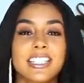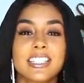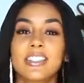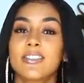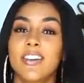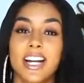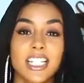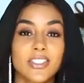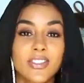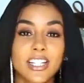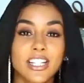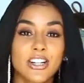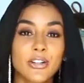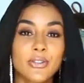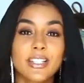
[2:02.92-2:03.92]
an advice
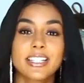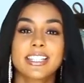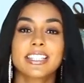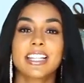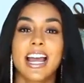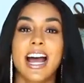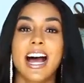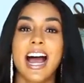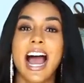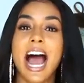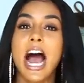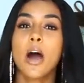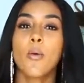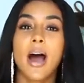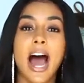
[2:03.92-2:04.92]
video, this is a
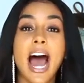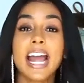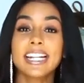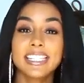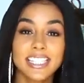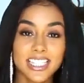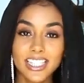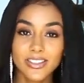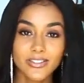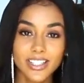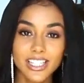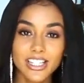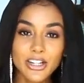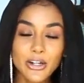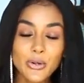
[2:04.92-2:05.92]
how I did it
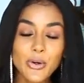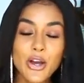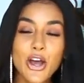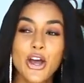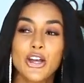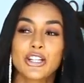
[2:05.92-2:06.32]
video.